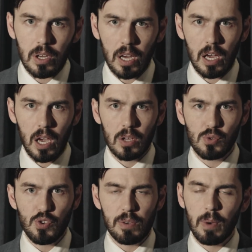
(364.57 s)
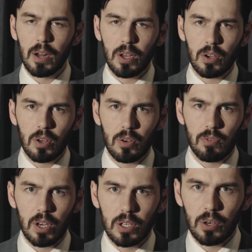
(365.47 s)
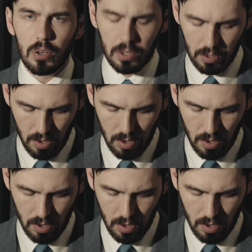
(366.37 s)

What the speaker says: a demonic figure.